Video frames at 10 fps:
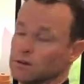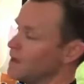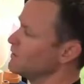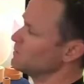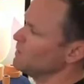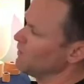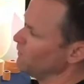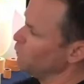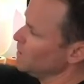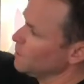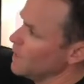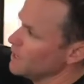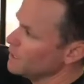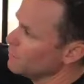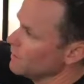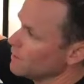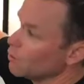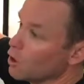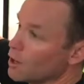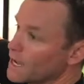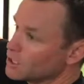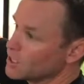If it's a bit of a footy play and they're a line-out